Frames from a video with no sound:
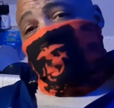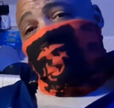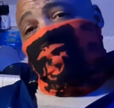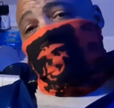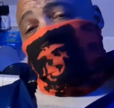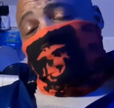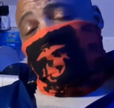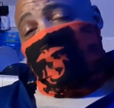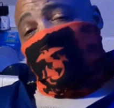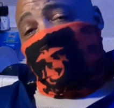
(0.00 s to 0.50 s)

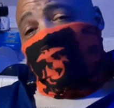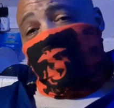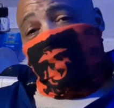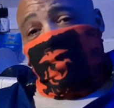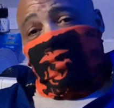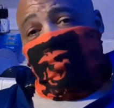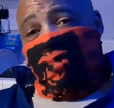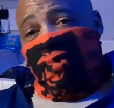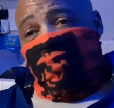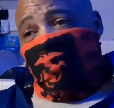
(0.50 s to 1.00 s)
about that,
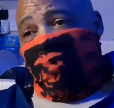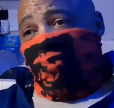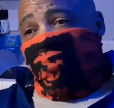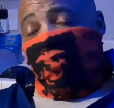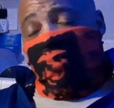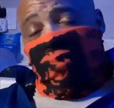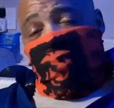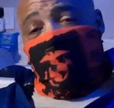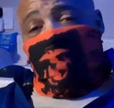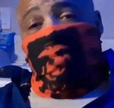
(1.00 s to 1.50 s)
and
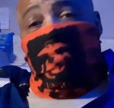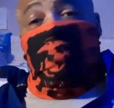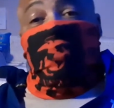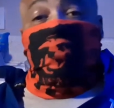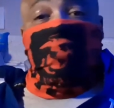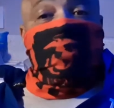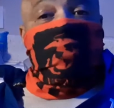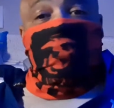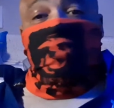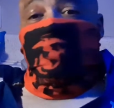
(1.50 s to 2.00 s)
running
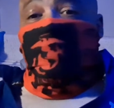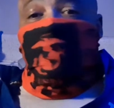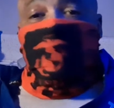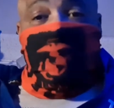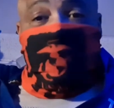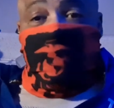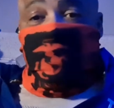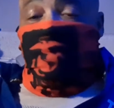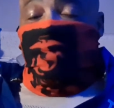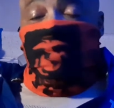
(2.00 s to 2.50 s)
patrols at
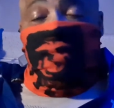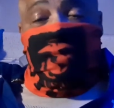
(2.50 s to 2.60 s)
night.